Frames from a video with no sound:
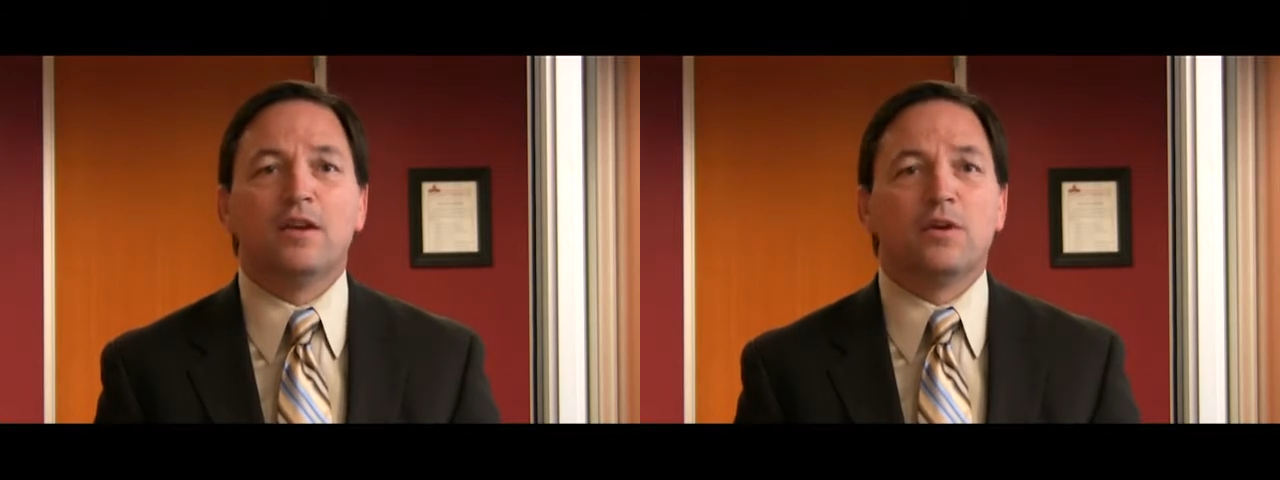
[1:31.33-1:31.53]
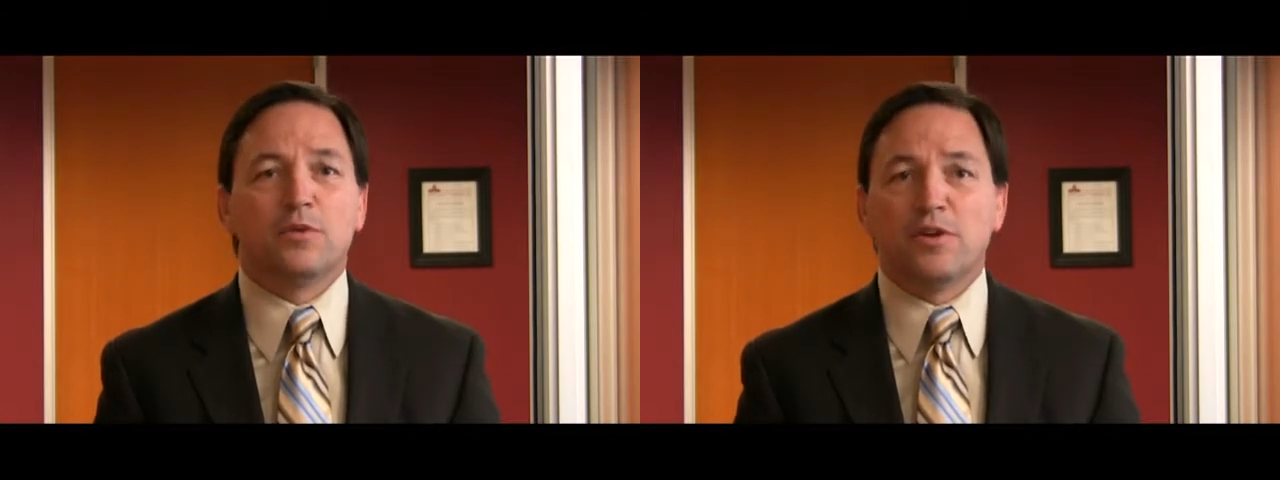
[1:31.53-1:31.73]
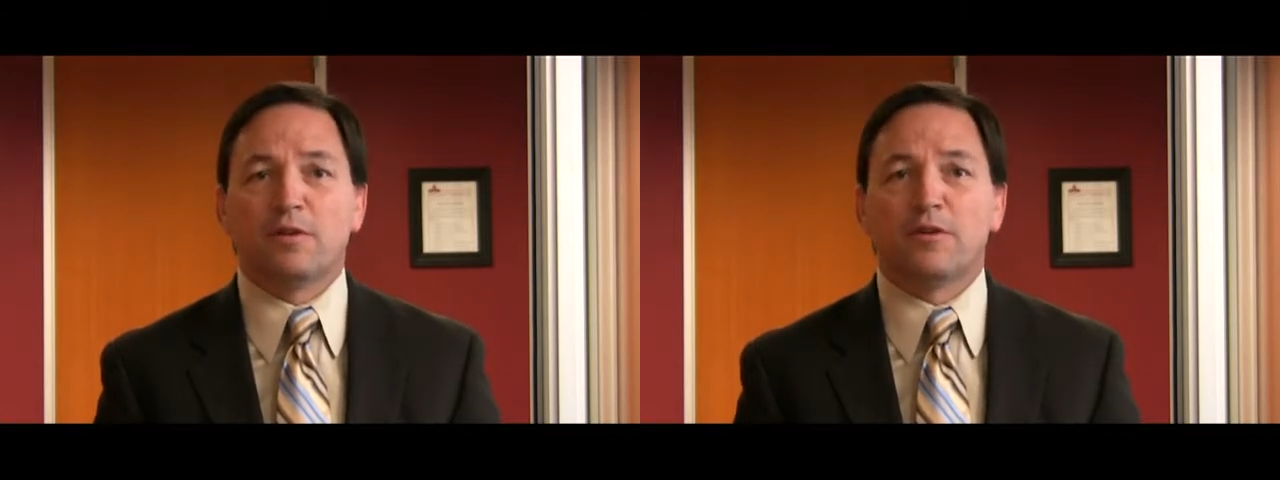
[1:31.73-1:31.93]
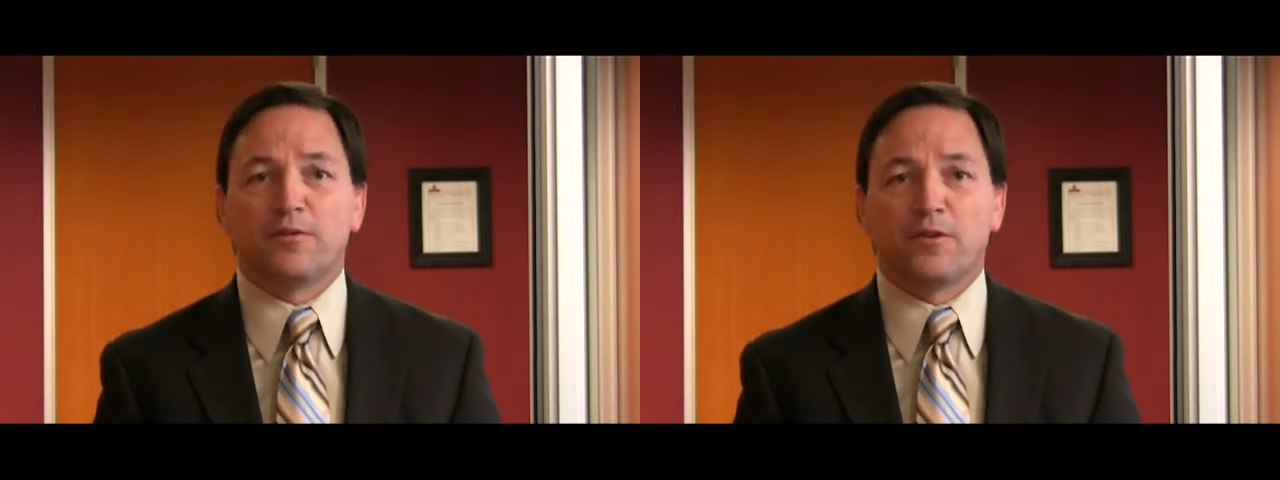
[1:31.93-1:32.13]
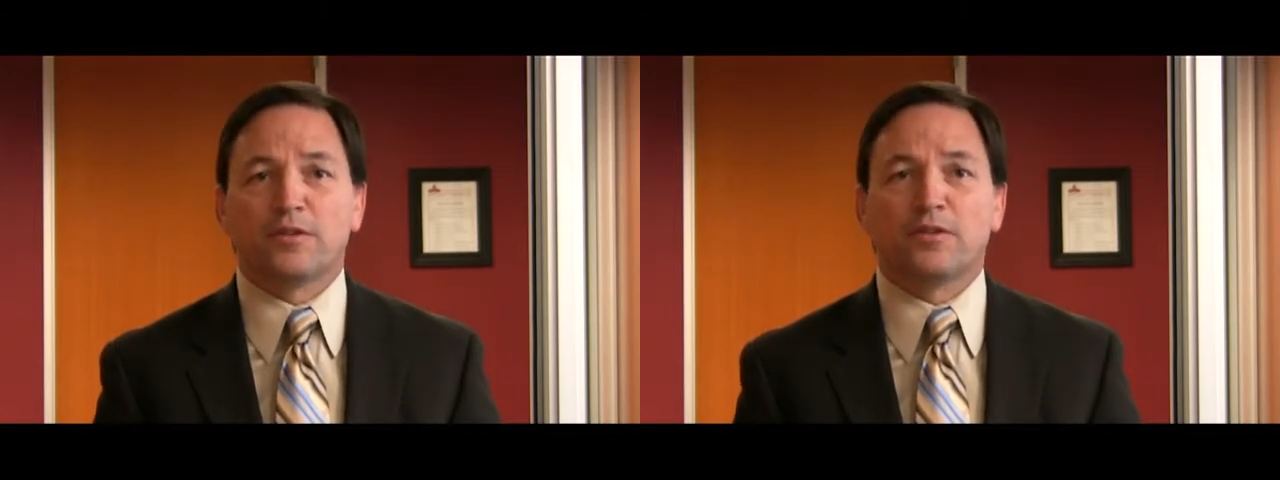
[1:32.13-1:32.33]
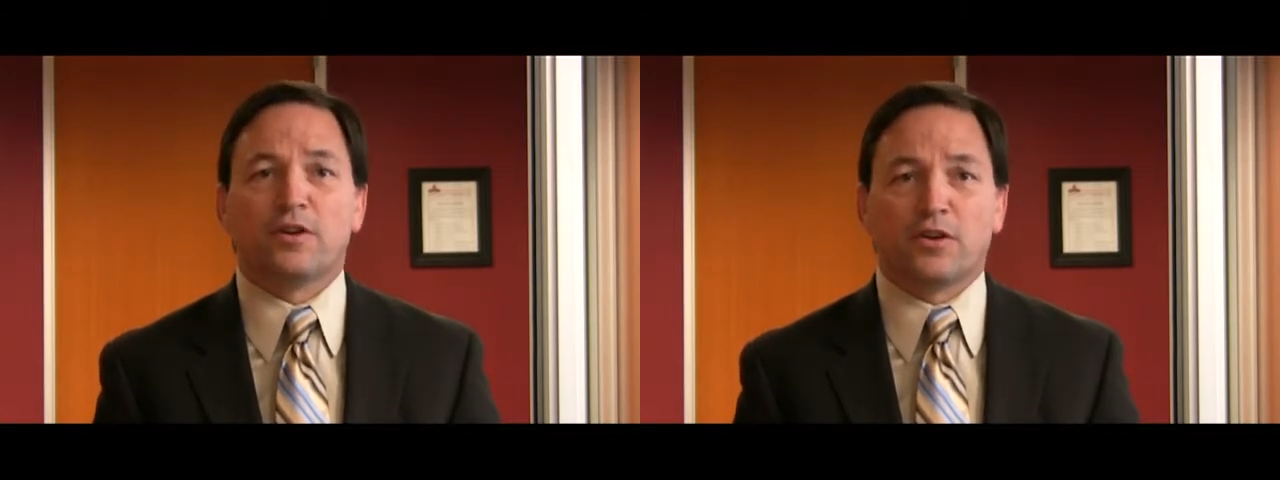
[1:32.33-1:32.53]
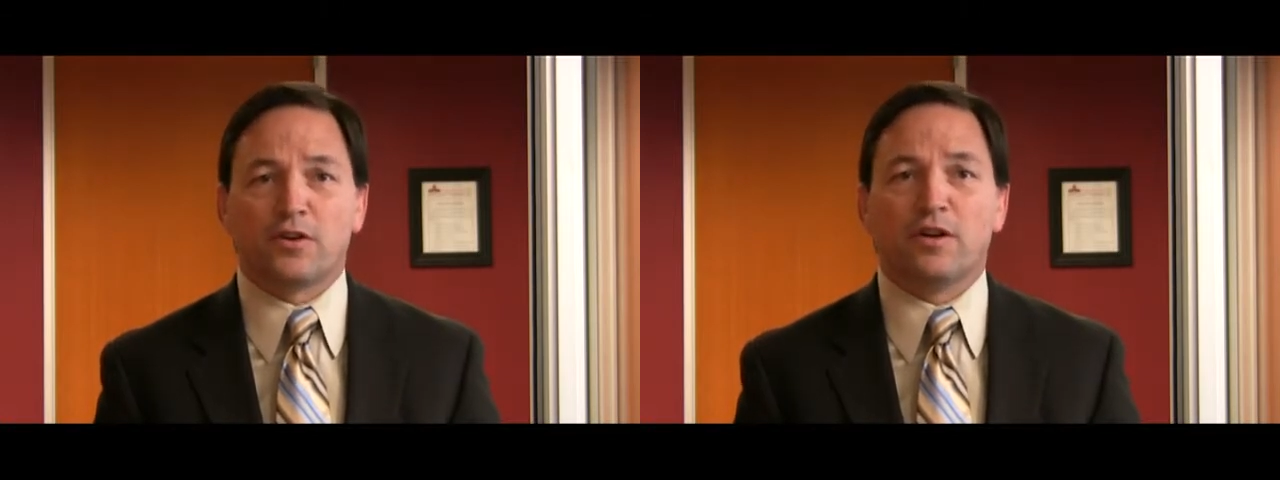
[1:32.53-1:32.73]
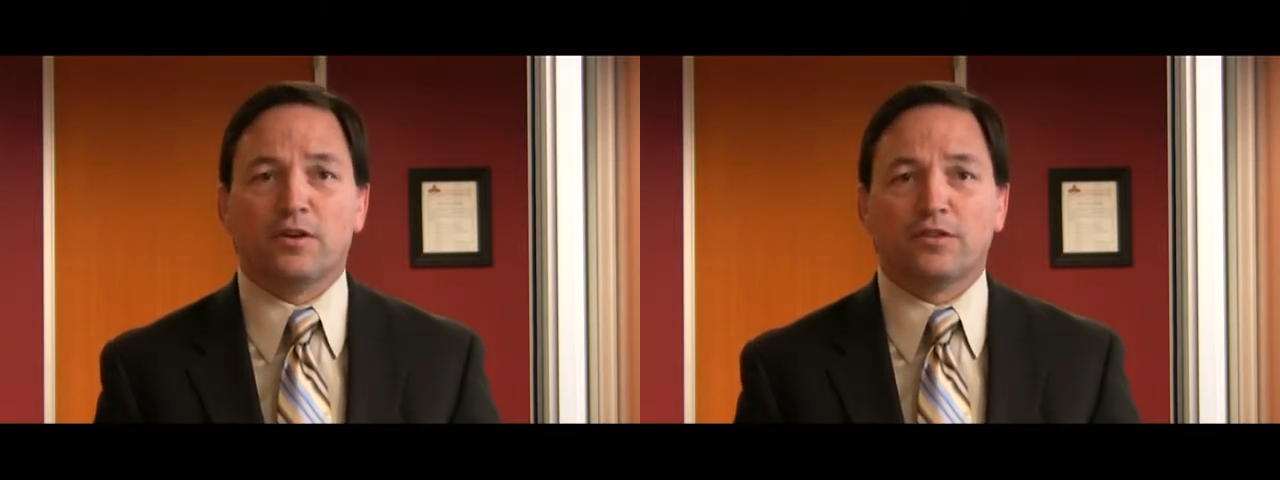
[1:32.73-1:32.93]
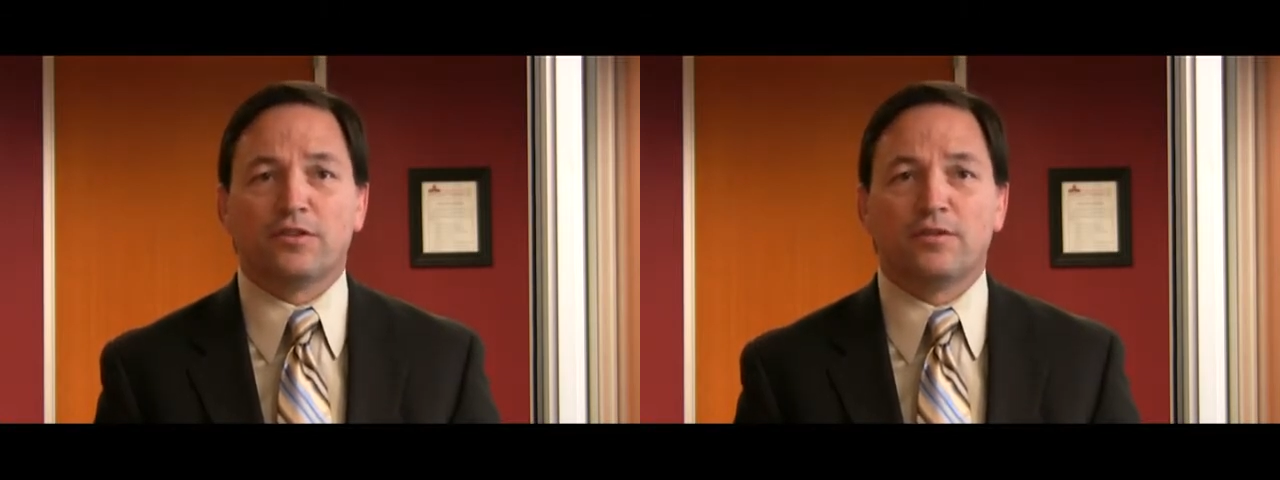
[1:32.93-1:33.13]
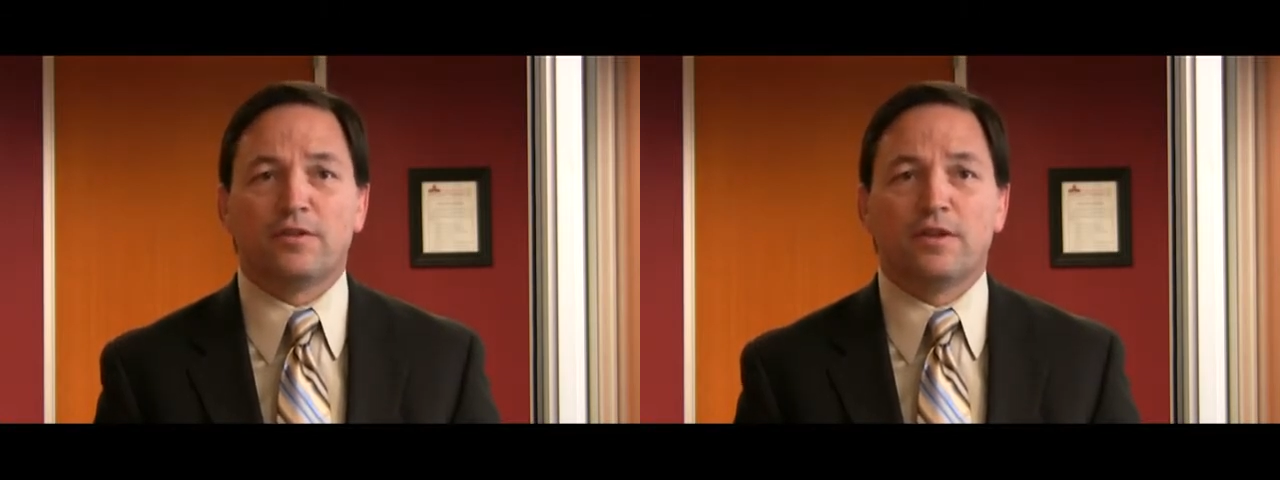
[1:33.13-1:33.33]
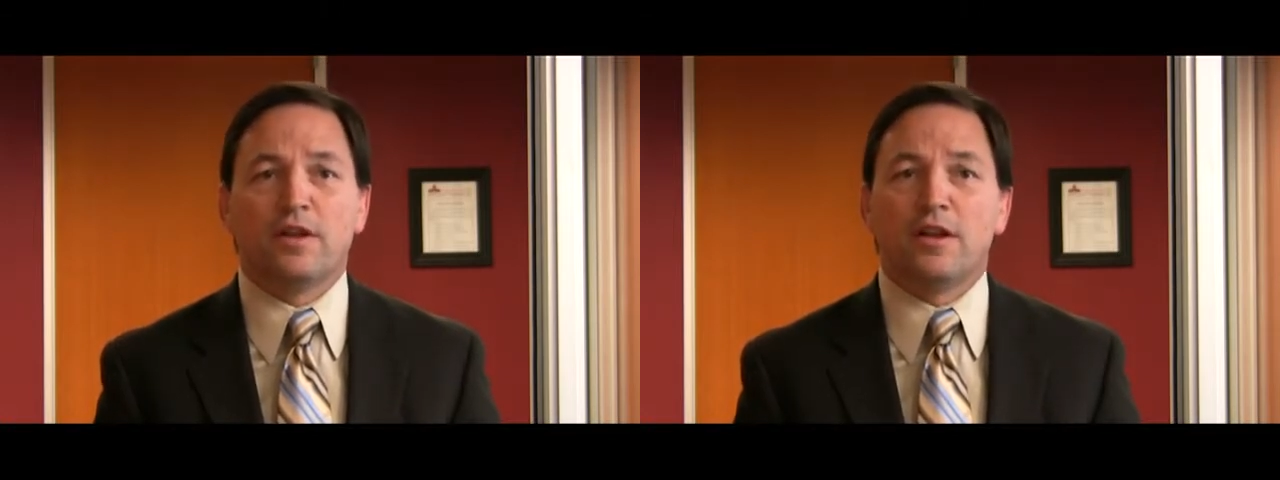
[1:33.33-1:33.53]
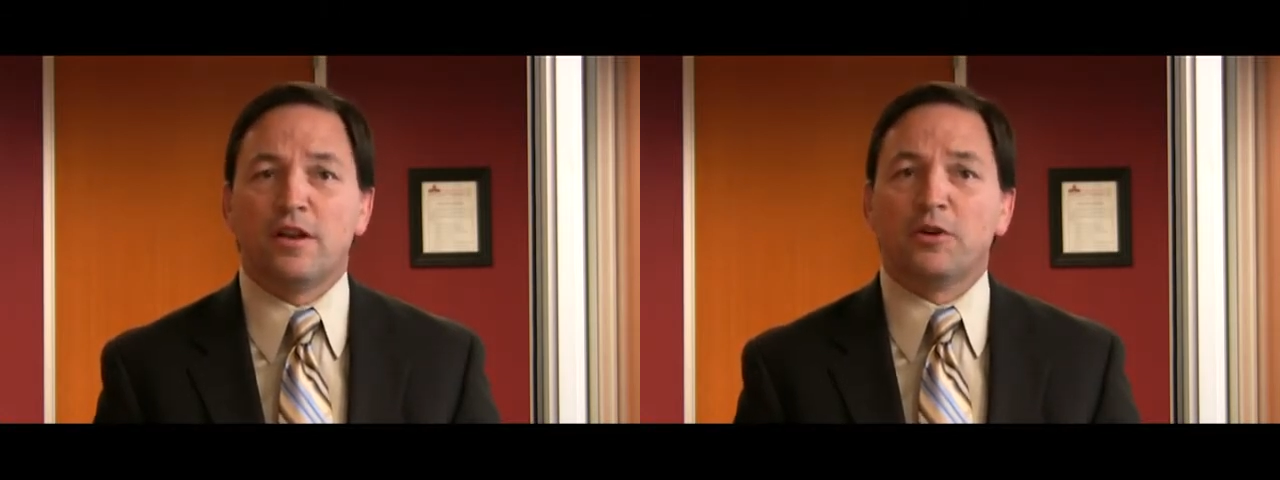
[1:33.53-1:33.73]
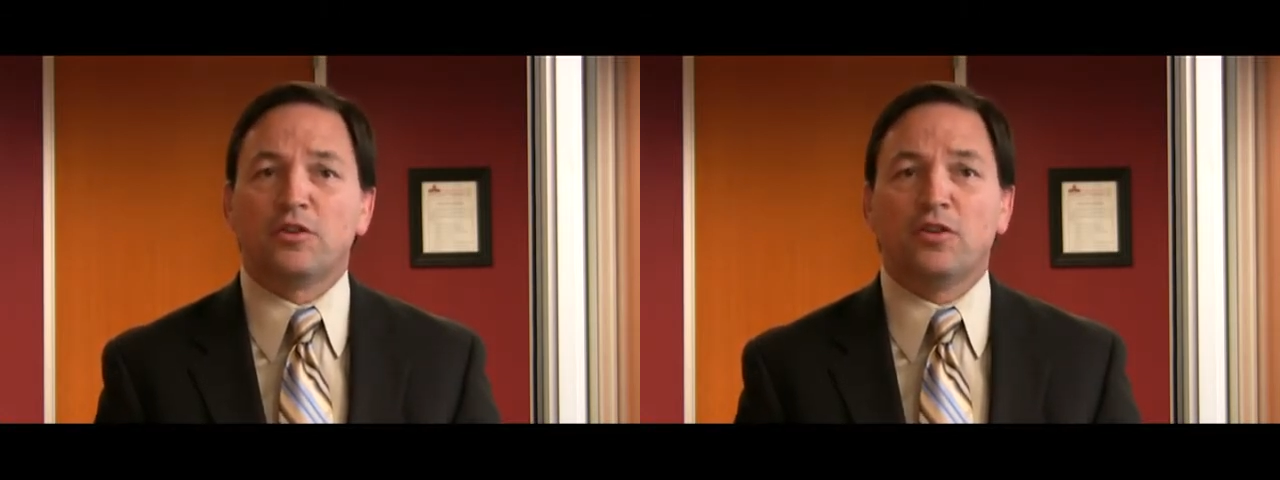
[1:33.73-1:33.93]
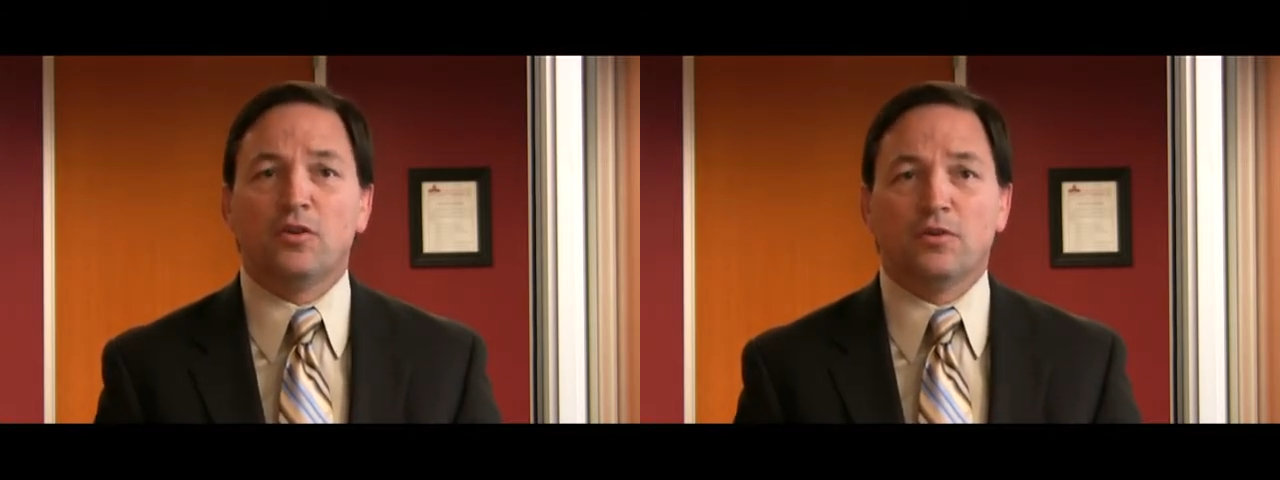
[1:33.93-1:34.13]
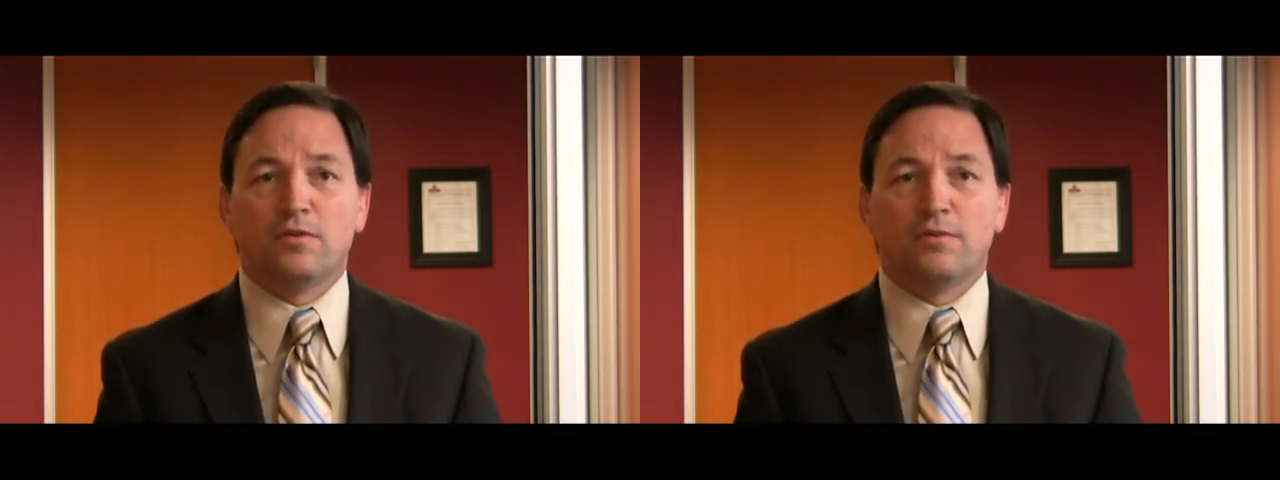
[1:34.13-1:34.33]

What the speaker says: whichever first occurs. Number 2,